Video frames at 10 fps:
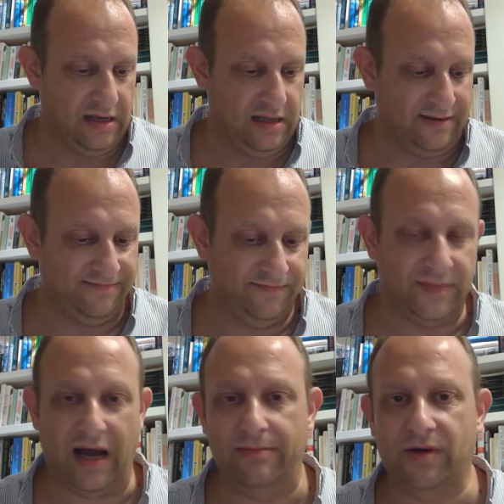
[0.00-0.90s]
I'm not a
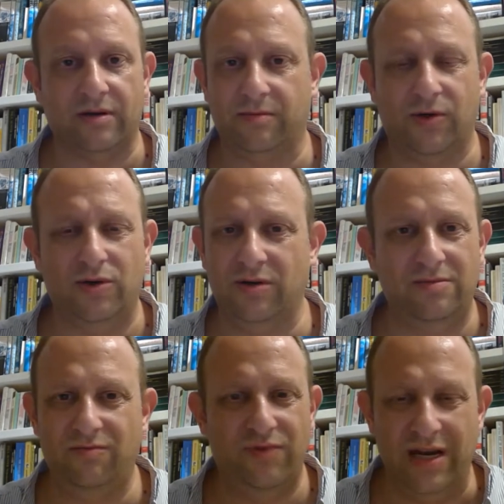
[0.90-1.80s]
good reader of
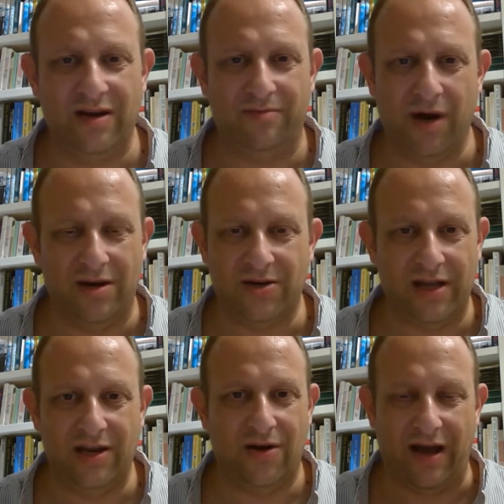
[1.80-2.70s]
poetry. I
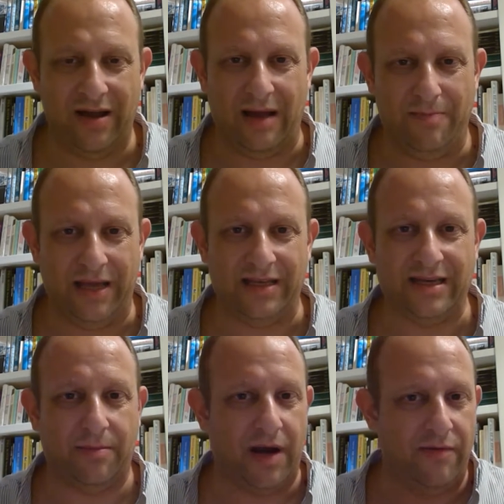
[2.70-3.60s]
pick this up and I read the
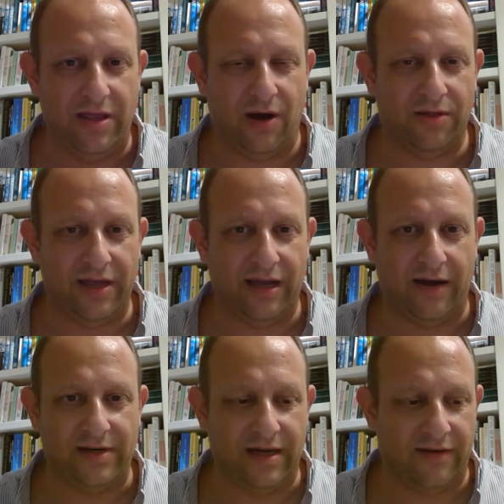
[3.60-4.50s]
whole thing cover to cover. In this
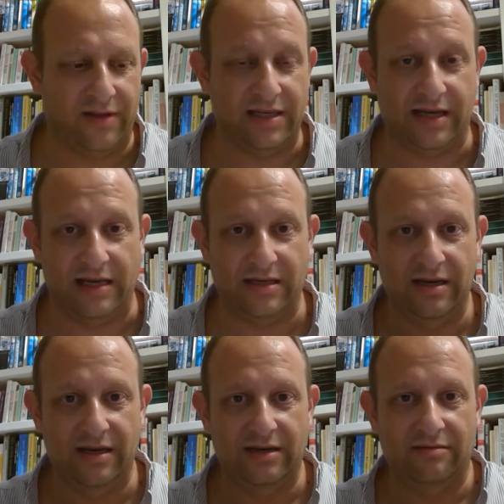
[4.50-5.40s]
case,
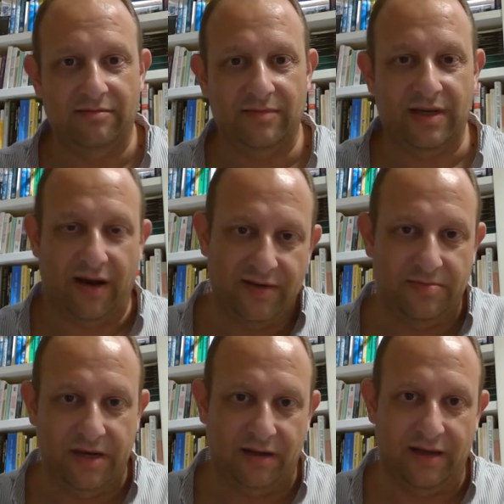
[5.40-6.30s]
cover to middle, and
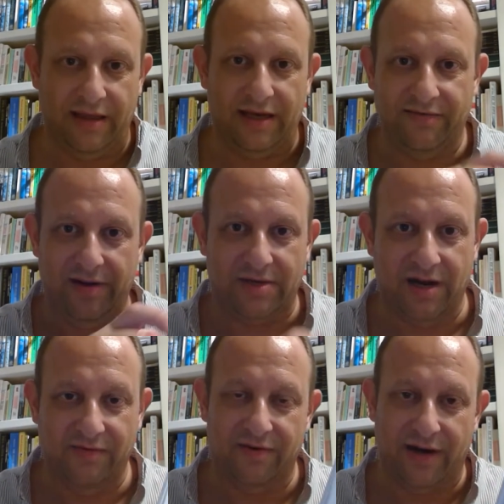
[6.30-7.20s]
then flipped it over and read
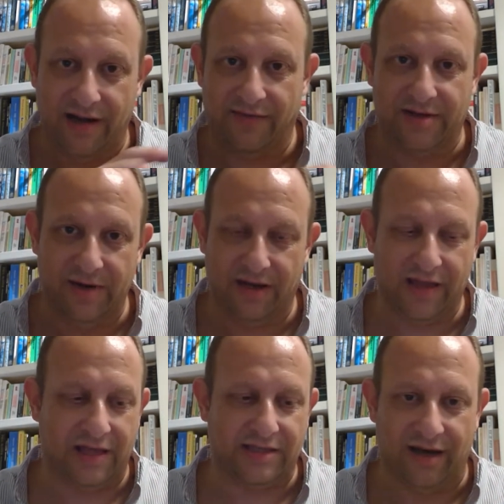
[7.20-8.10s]
cover to middle on the other side, because
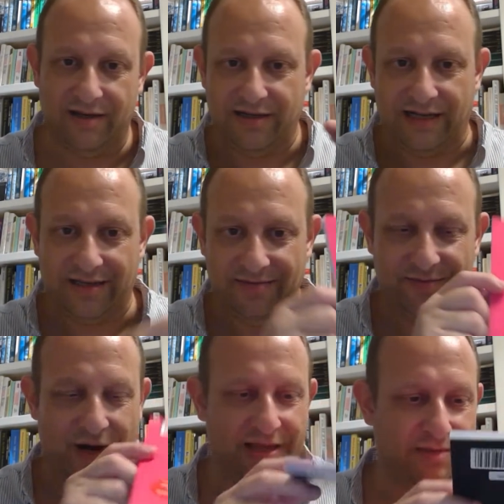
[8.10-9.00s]
that's the way this book
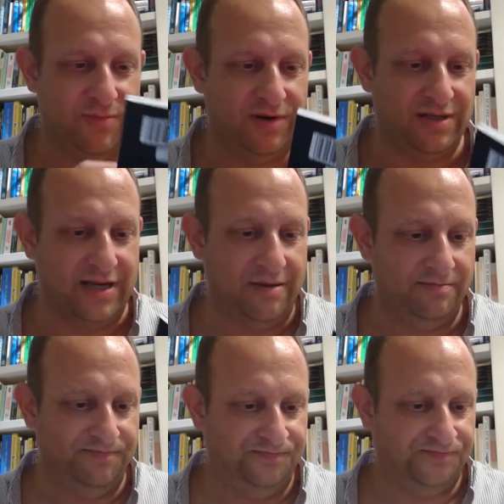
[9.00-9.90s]
is done.
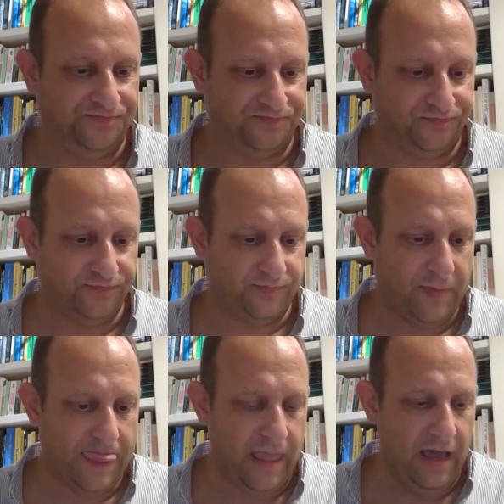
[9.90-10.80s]

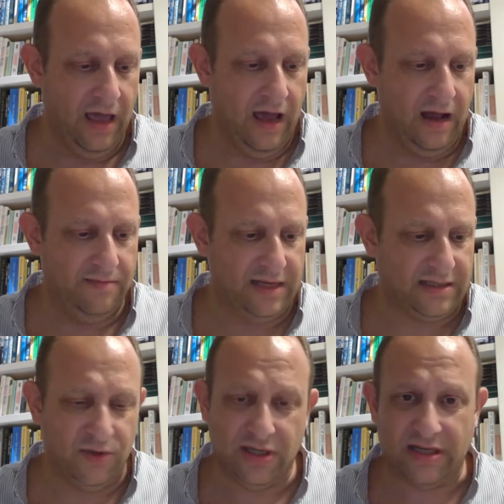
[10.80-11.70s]
There's some good stuff in
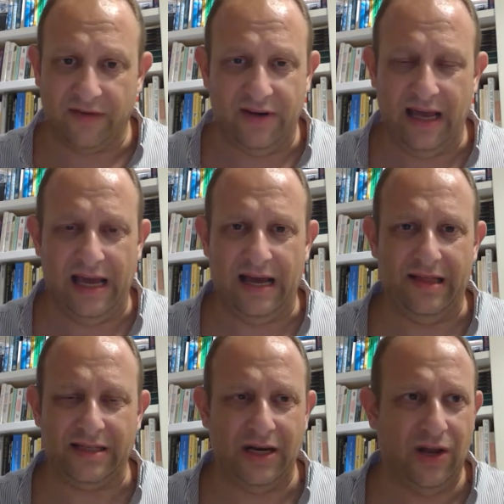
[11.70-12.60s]
here. There's a lot
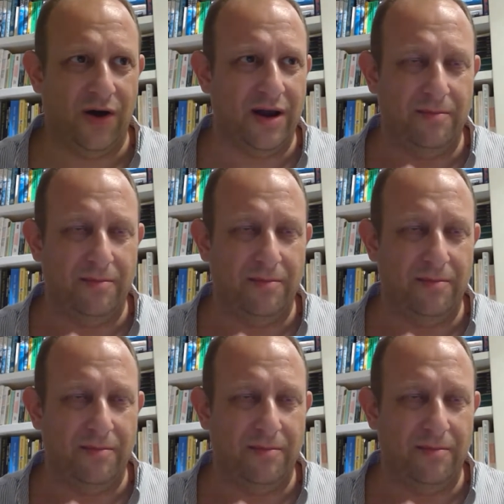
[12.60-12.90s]
about